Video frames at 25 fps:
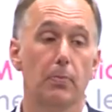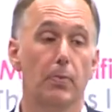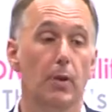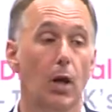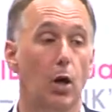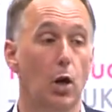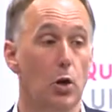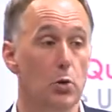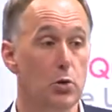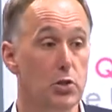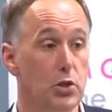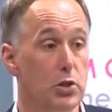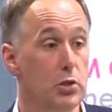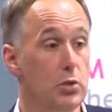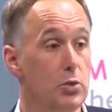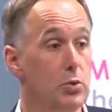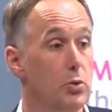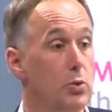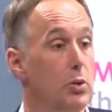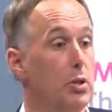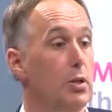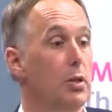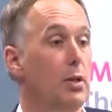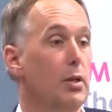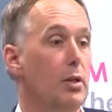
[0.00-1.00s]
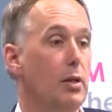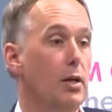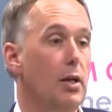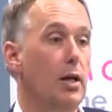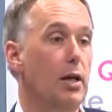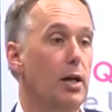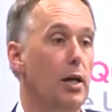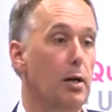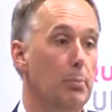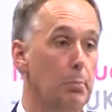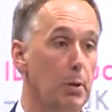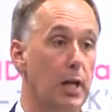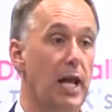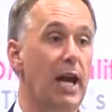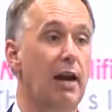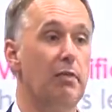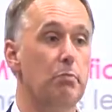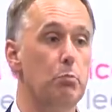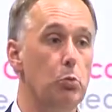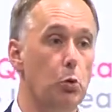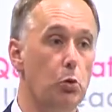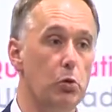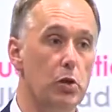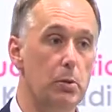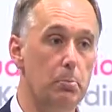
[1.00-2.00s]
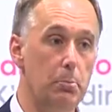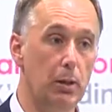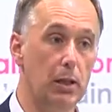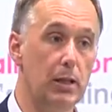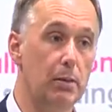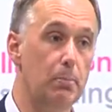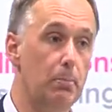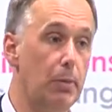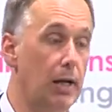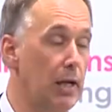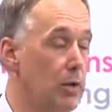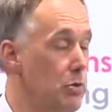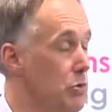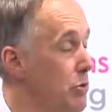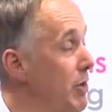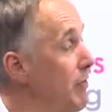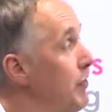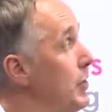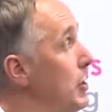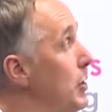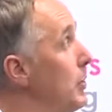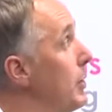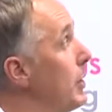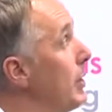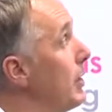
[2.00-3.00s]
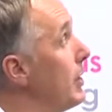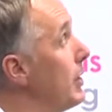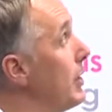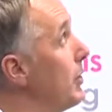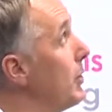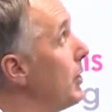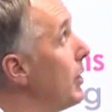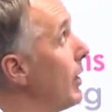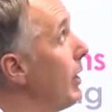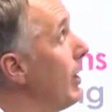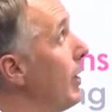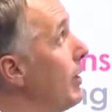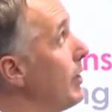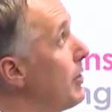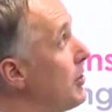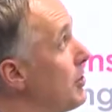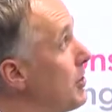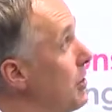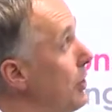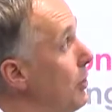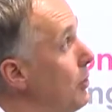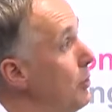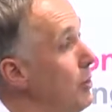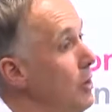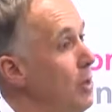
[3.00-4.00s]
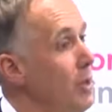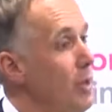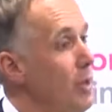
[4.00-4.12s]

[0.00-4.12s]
O2, but have more than £1 billion revenue in the UK. So